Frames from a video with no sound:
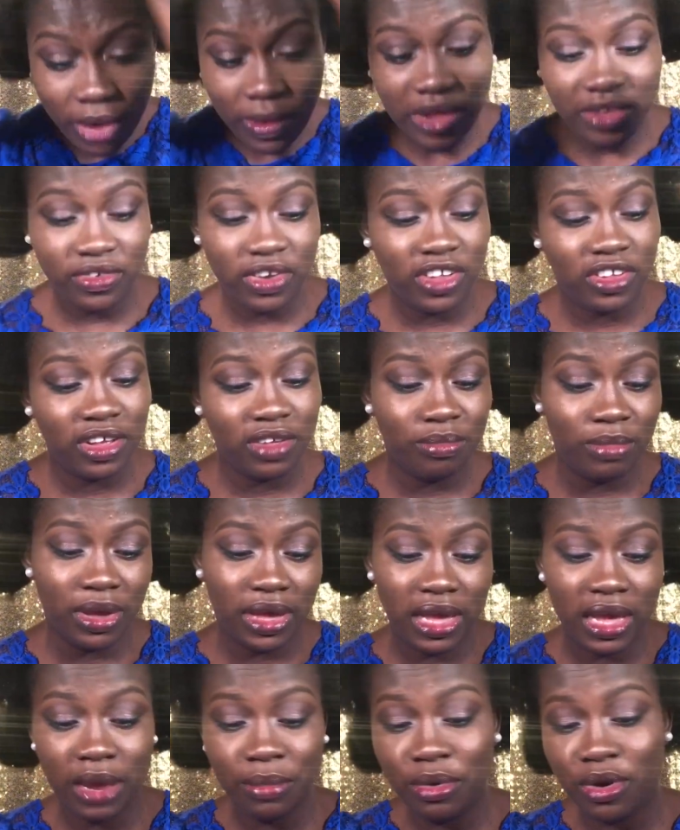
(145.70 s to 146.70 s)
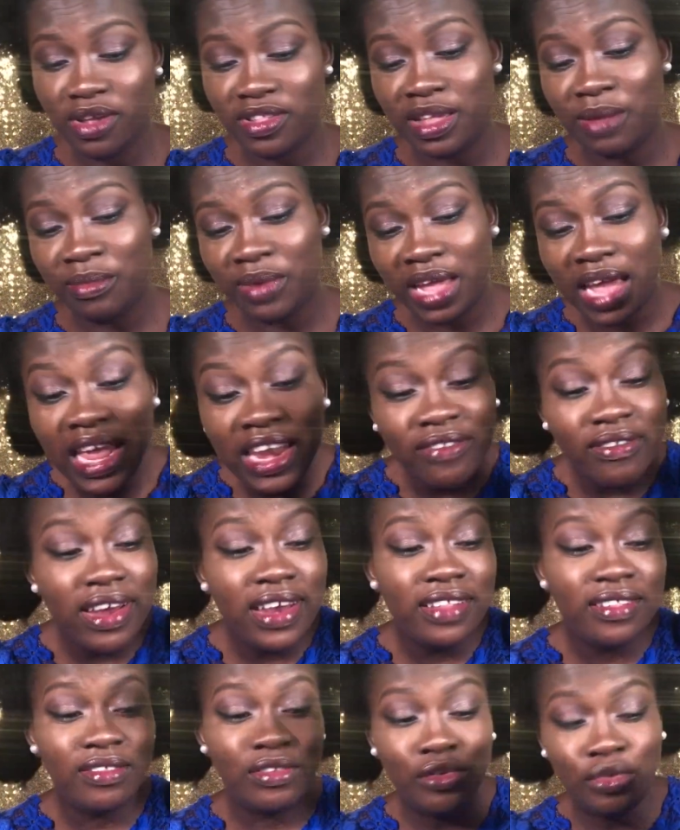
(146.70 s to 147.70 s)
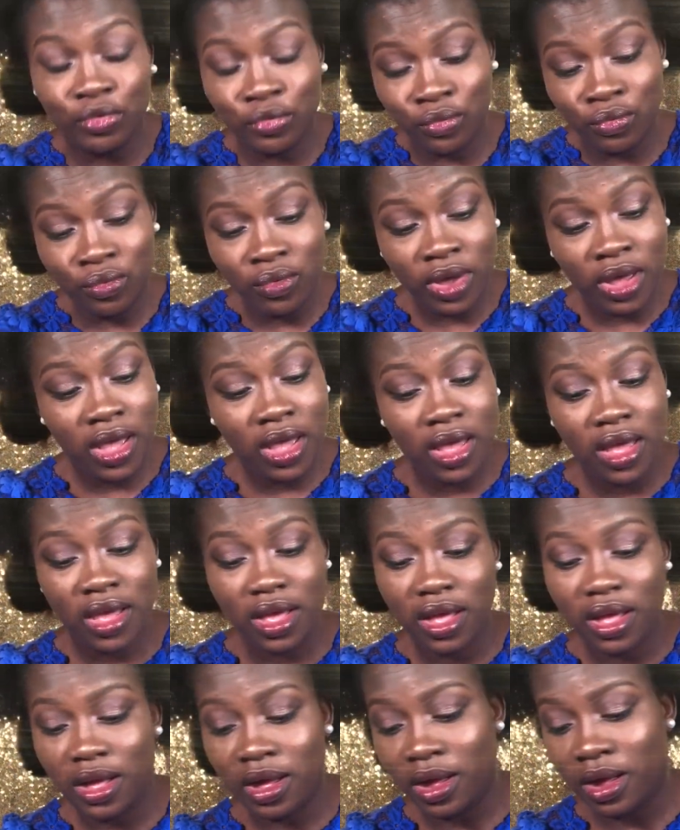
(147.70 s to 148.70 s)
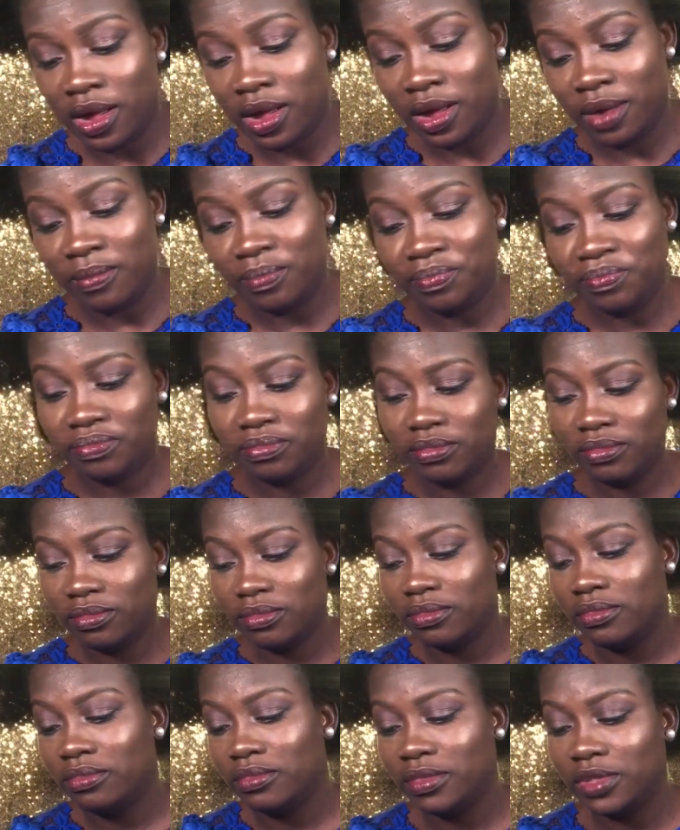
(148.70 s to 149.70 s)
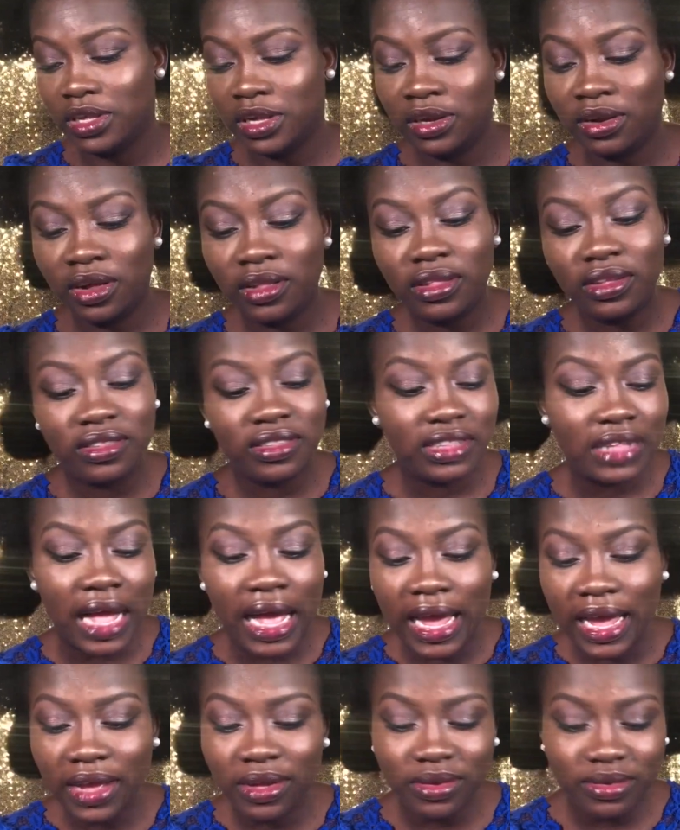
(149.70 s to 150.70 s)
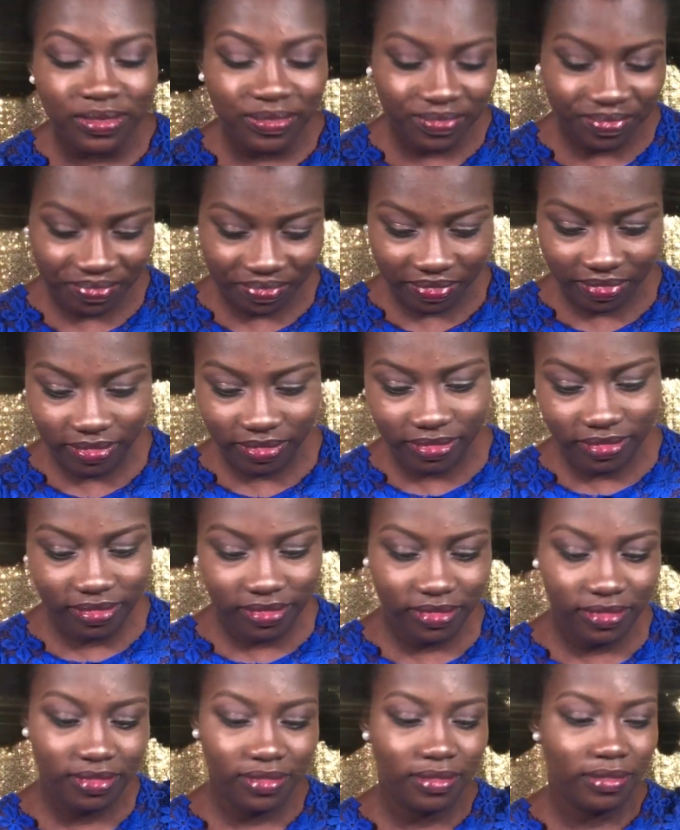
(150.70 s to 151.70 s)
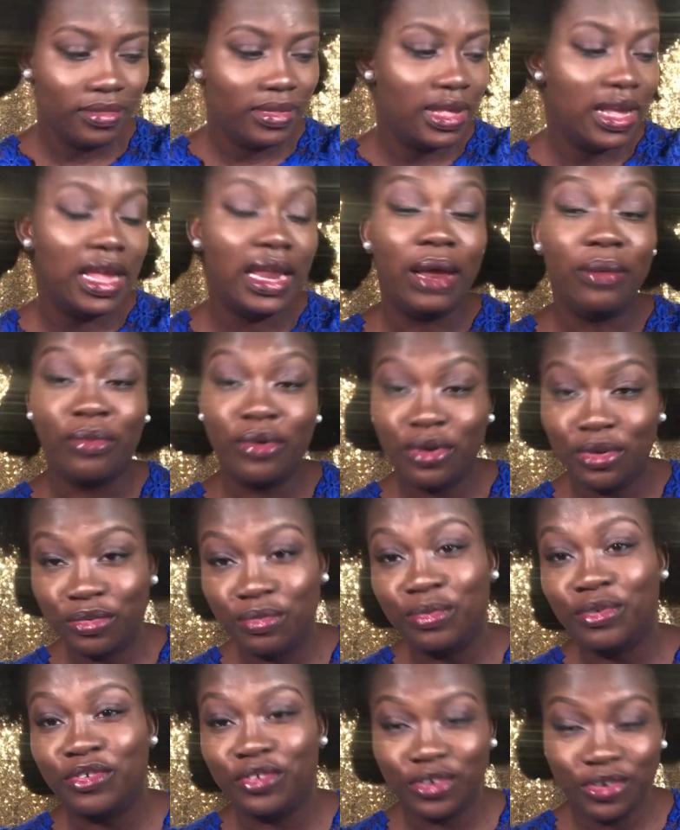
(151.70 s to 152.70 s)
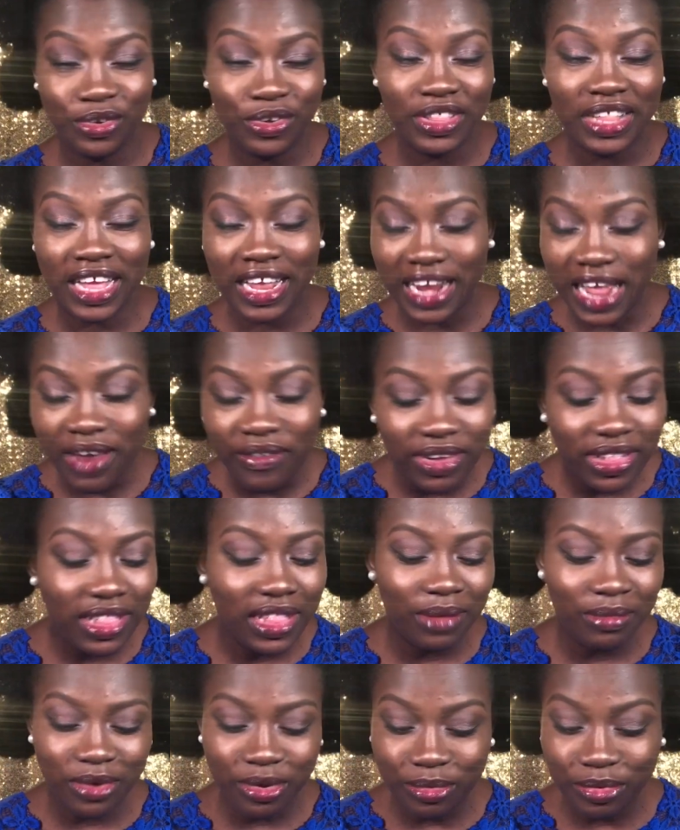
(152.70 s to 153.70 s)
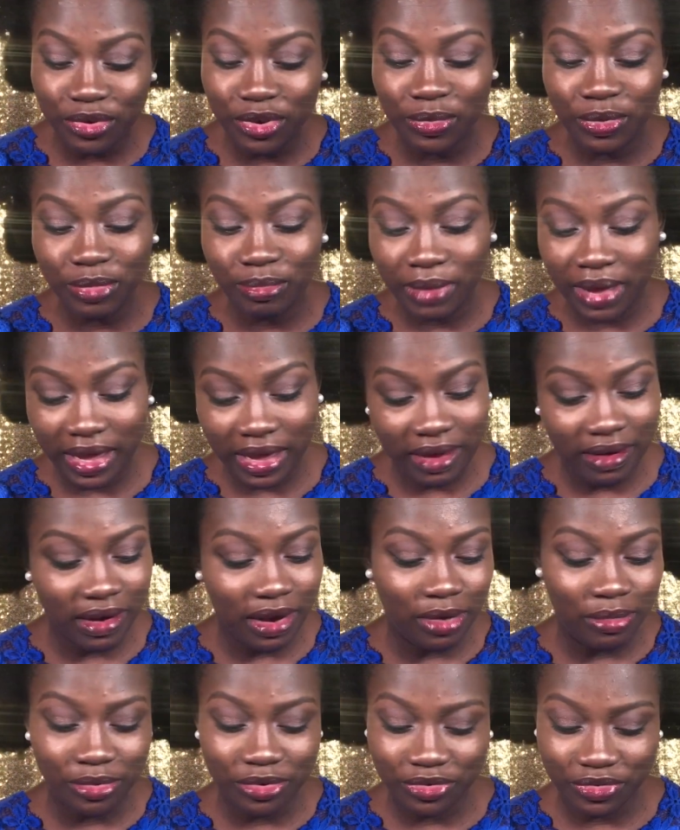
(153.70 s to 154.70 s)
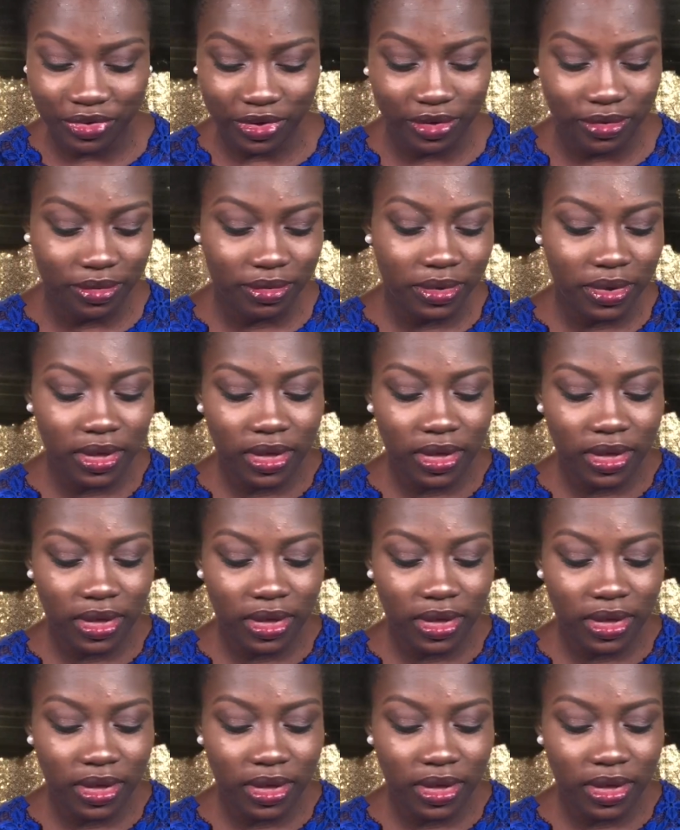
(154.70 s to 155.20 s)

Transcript: I stretch out my hair because I'm getting ready to do another style. And I'm going to show you that everything I'm going to be doing with my hair, I'll be showing you.